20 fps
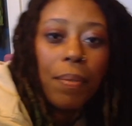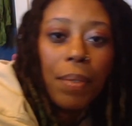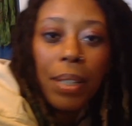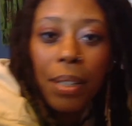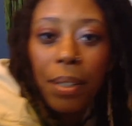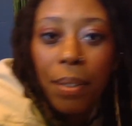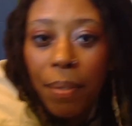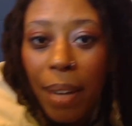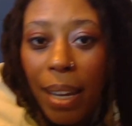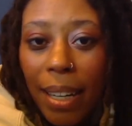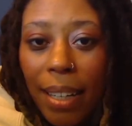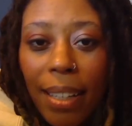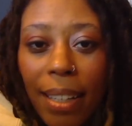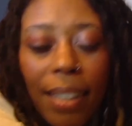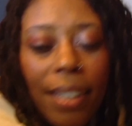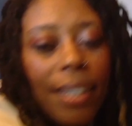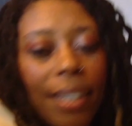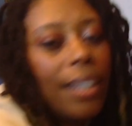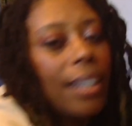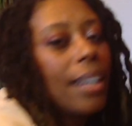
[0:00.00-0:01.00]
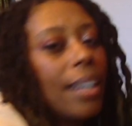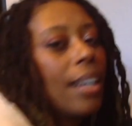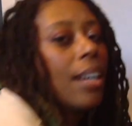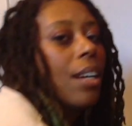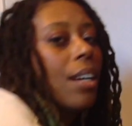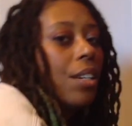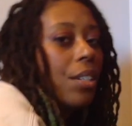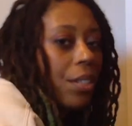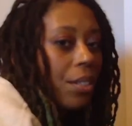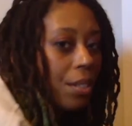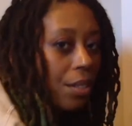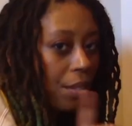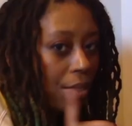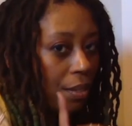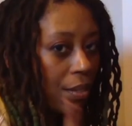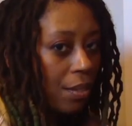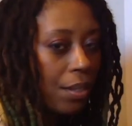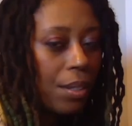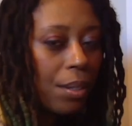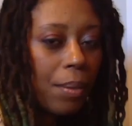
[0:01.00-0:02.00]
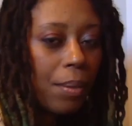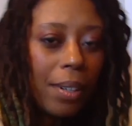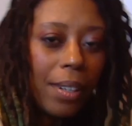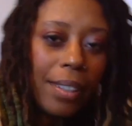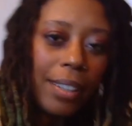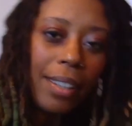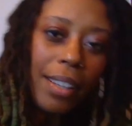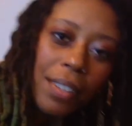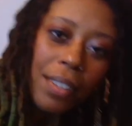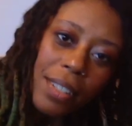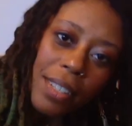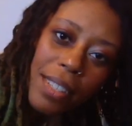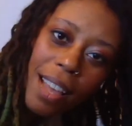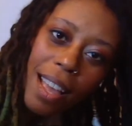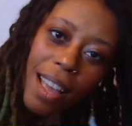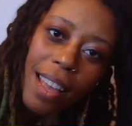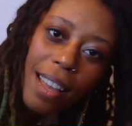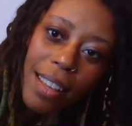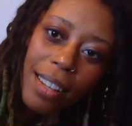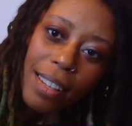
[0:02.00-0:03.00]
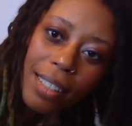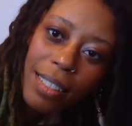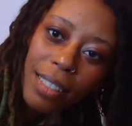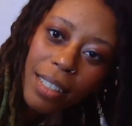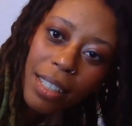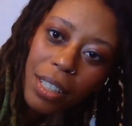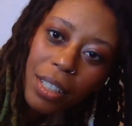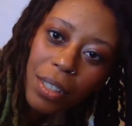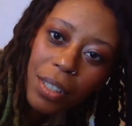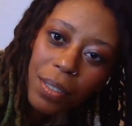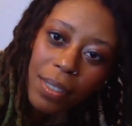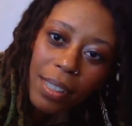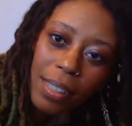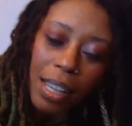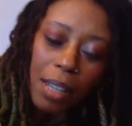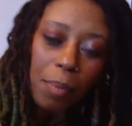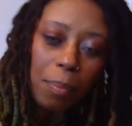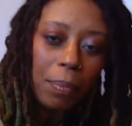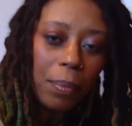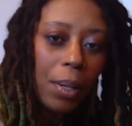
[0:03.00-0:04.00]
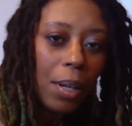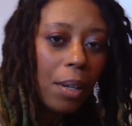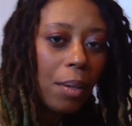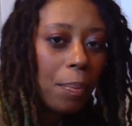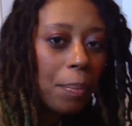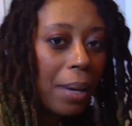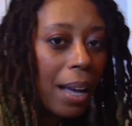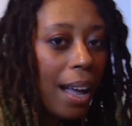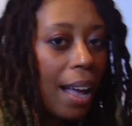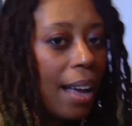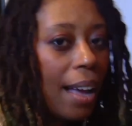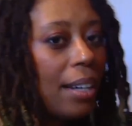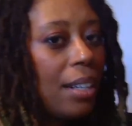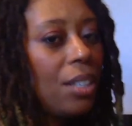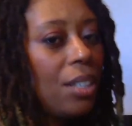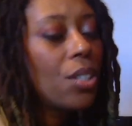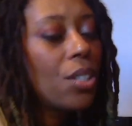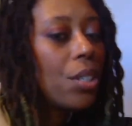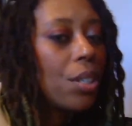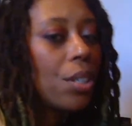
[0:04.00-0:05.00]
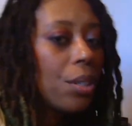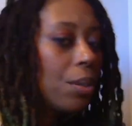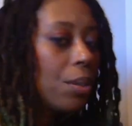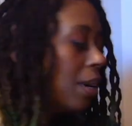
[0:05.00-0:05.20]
when you're ready, do it on the other side. Take your leg long behind you